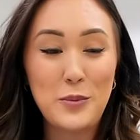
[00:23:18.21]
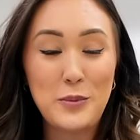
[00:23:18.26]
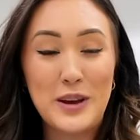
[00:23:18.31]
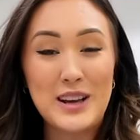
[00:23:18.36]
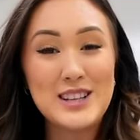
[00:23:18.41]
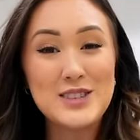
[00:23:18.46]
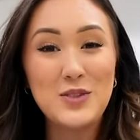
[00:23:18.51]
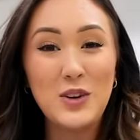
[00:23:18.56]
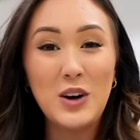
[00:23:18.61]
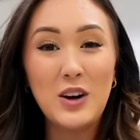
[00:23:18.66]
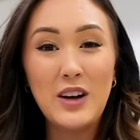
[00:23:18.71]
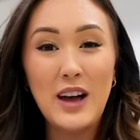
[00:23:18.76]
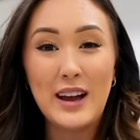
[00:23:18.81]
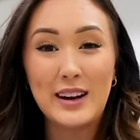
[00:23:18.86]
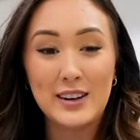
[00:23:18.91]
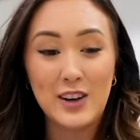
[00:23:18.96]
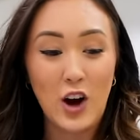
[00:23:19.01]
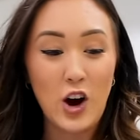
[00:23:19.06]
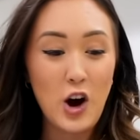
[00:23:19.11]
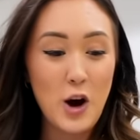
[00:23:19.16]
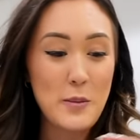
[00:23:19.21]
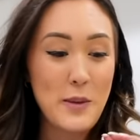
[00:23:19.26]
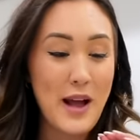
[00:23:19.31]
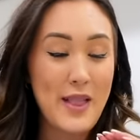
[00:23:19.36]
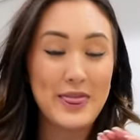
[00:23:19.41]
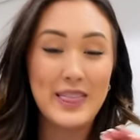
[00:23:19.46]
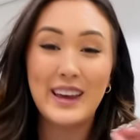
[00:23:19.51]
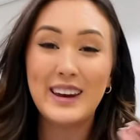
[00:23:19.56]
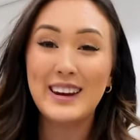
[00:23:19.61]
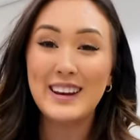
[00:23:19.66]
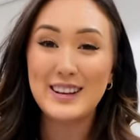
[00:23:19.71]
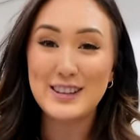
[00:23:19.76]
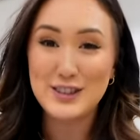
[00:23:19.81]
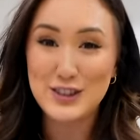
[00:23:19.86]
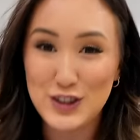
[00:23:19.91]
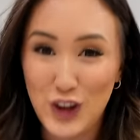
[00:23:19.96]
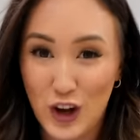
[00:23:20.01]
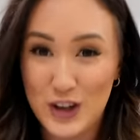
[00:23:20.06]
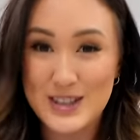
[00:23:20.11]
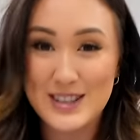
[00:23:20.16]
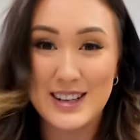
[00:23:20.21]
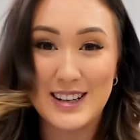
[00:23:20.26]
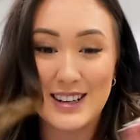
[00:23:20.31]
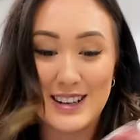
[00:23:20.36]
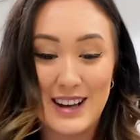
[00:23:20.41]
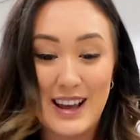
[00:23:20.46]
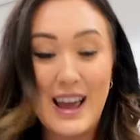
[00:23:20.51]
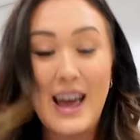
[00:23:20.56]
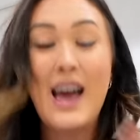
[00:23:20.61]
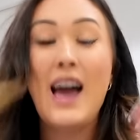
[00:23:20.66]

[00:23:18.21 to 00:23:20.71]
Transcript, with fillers: peaceful and calm and then exhausted